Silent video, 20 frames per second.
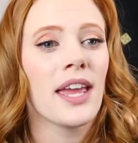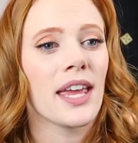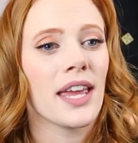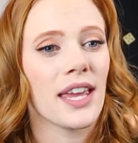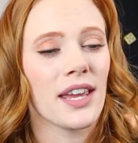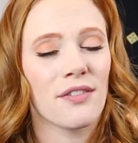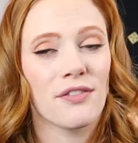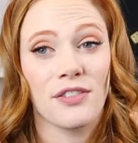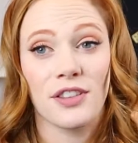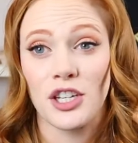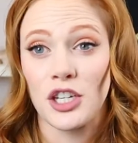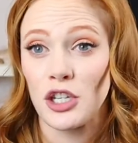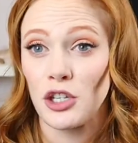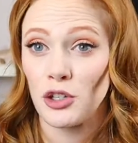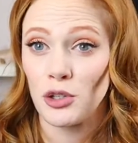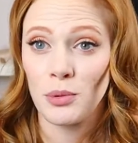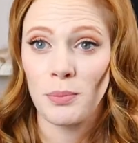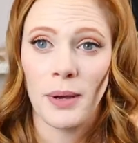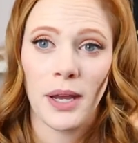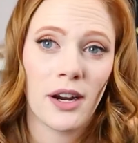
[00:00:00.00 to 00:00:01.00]
if the
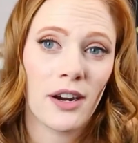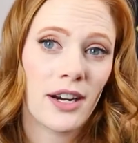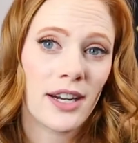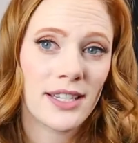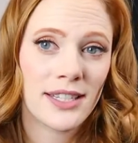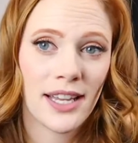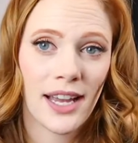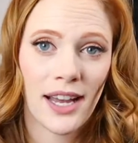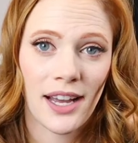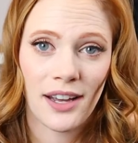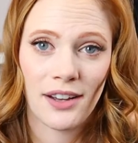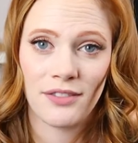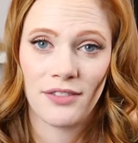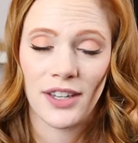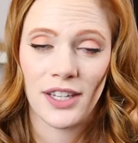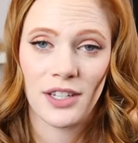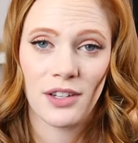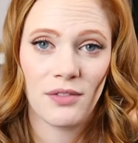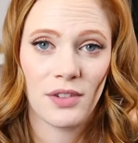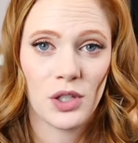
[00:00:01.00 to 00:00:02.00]
new barracks have
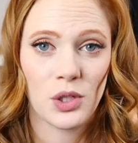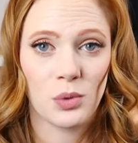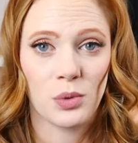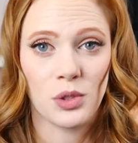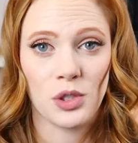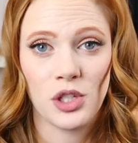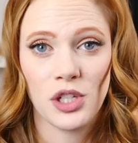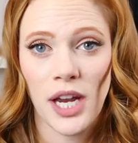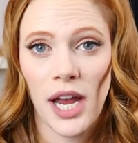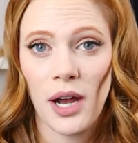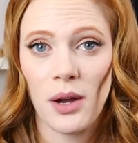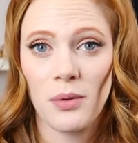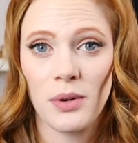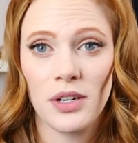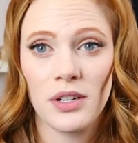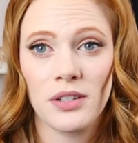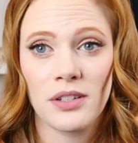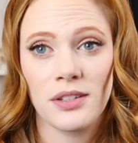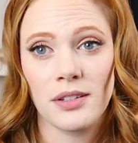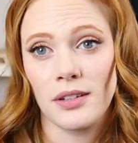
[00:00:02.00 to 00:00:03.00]
individual
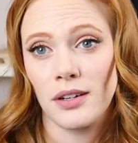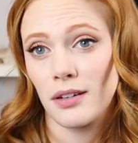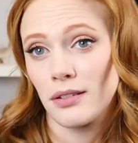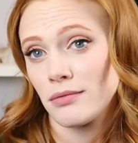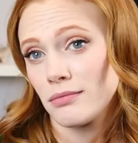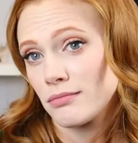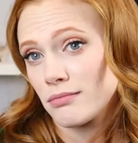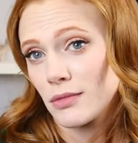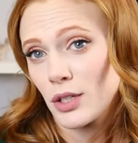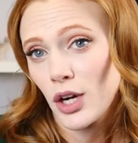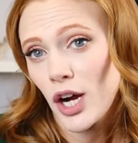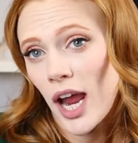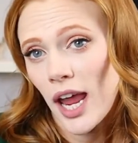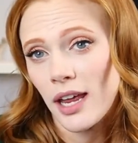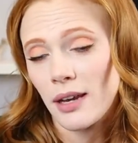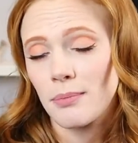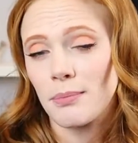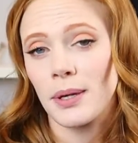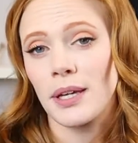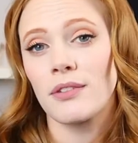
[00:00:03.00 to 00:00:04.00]
showers,
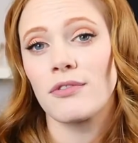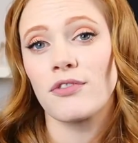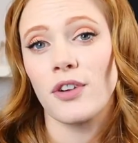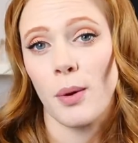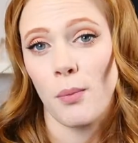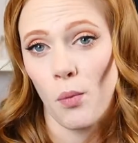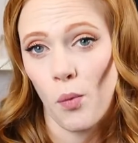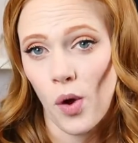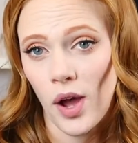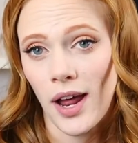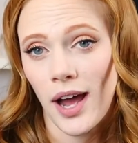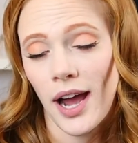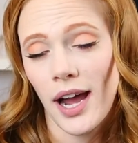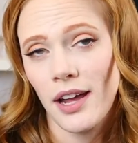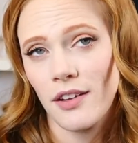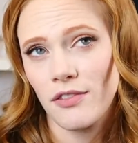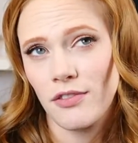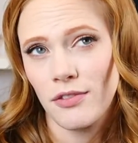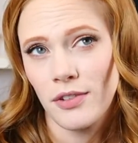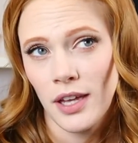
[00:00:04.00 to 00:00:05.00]
great. But from what
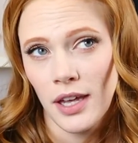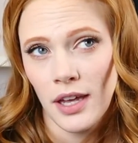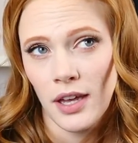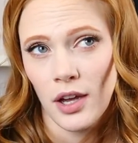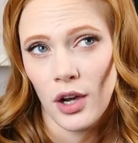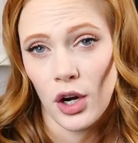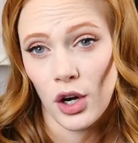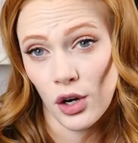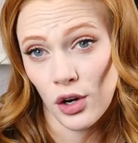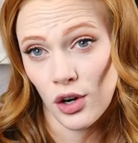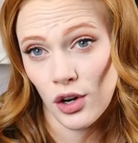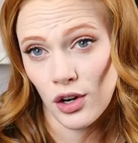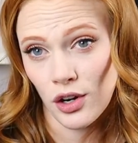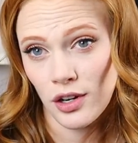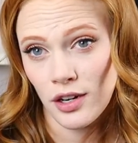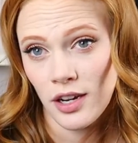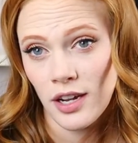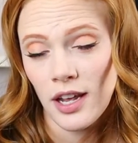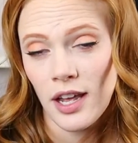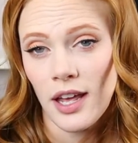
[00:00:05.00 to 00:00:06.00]
I've
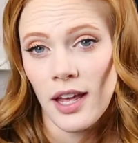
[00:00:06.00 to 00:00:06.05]
heard,